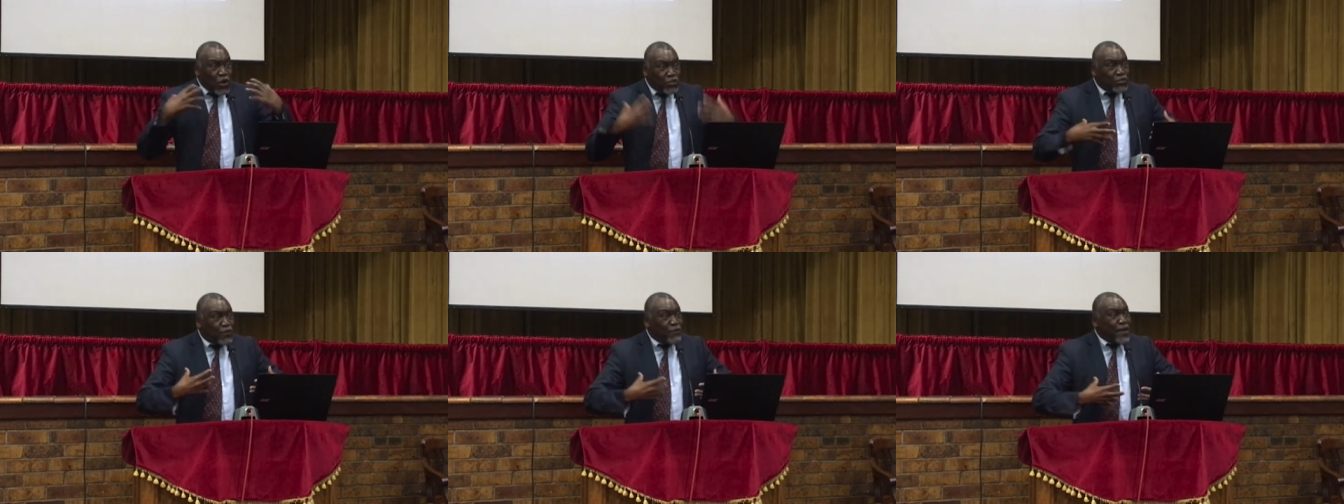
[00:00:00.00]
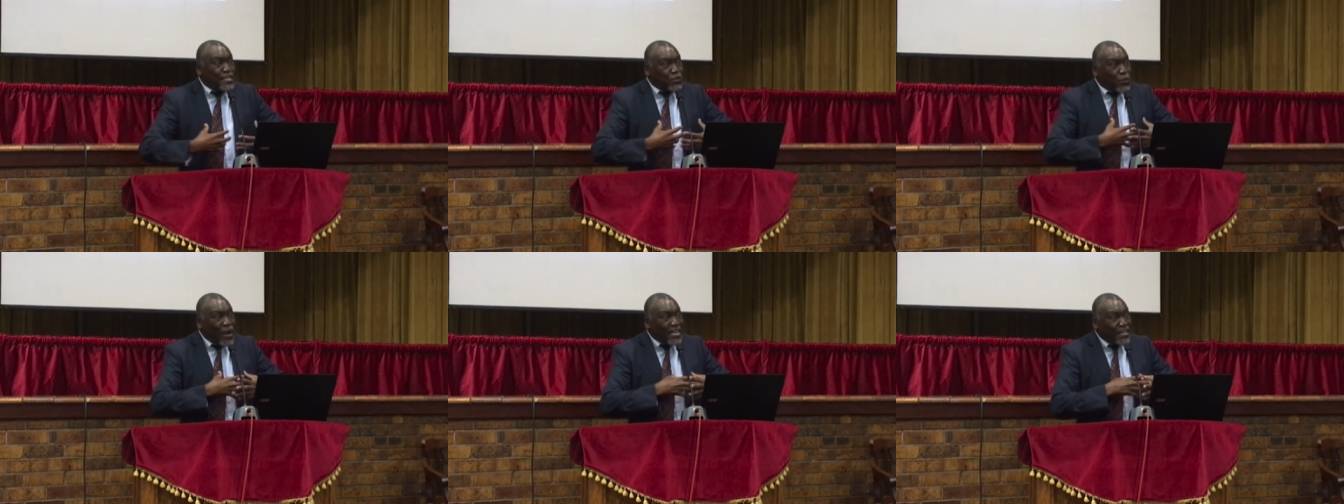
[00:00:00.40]
those
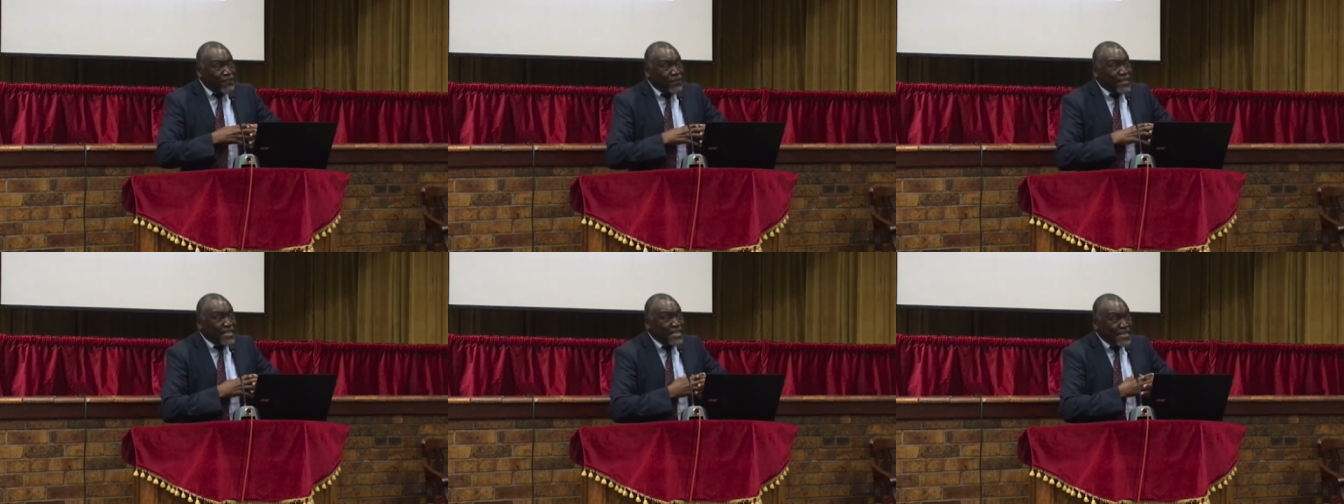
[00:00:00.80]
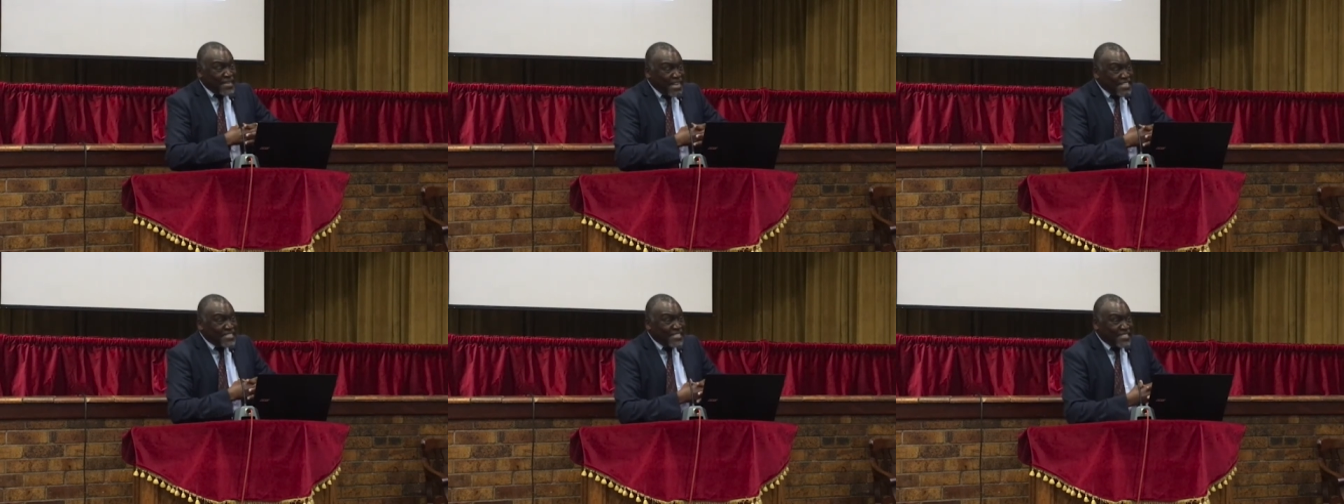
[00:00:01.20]
of us who are
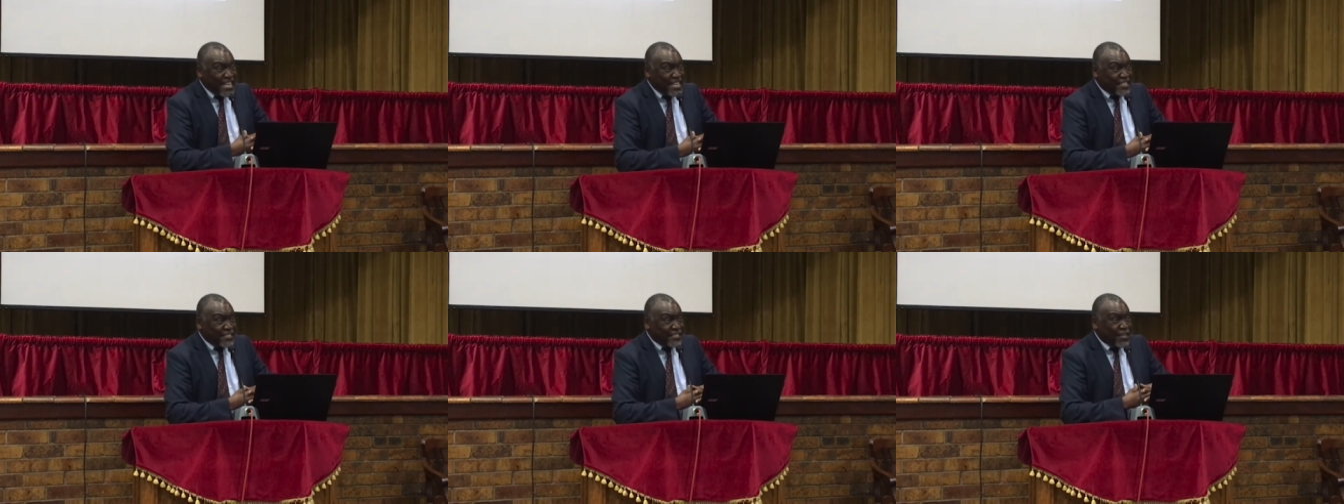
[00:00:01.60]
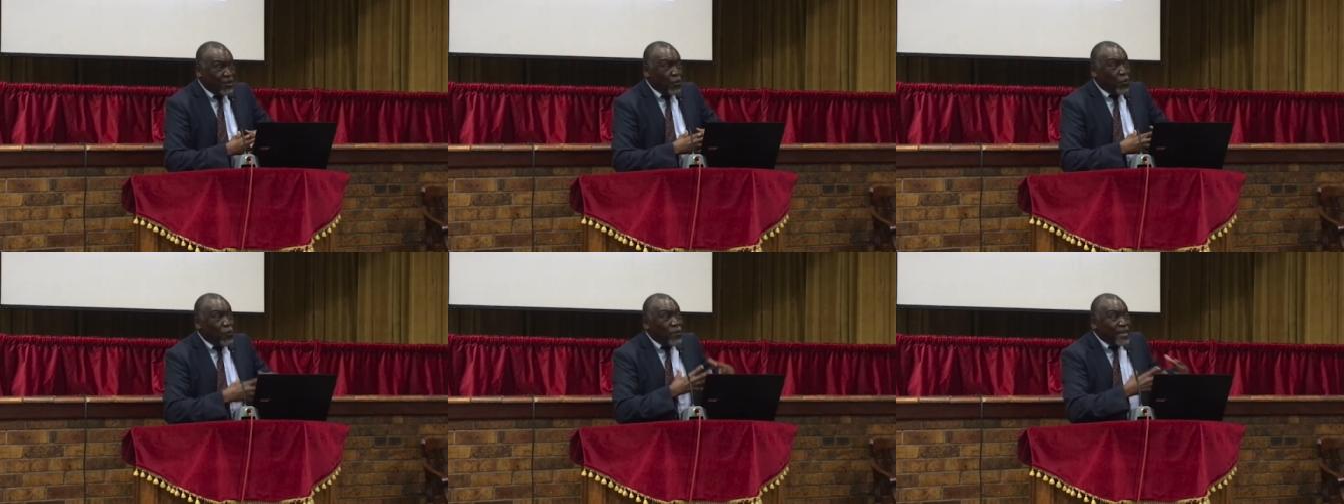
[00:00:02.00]
living in the last
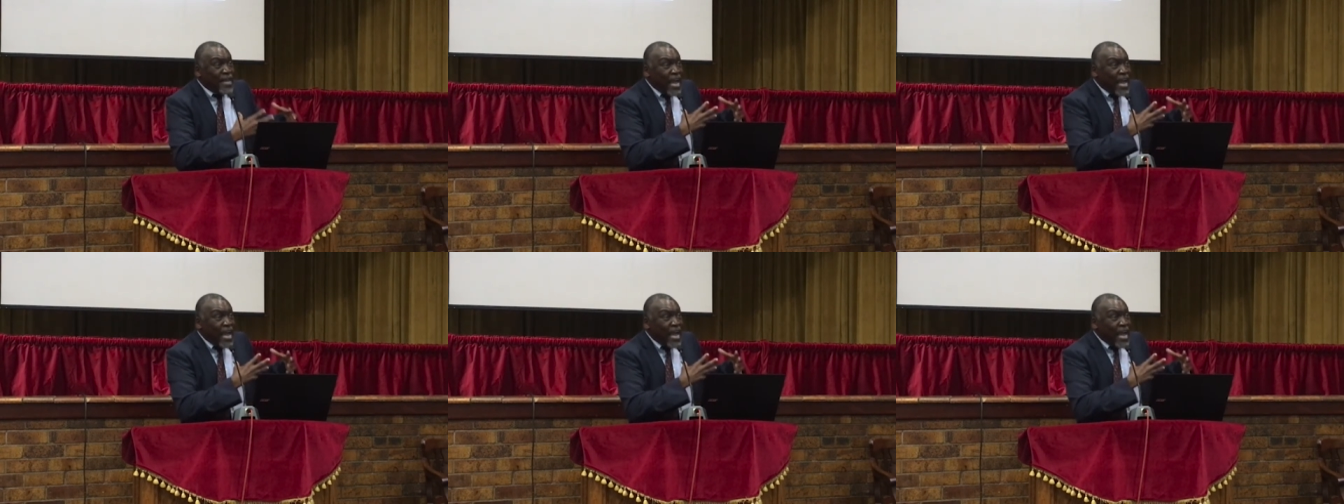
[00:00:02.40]
days,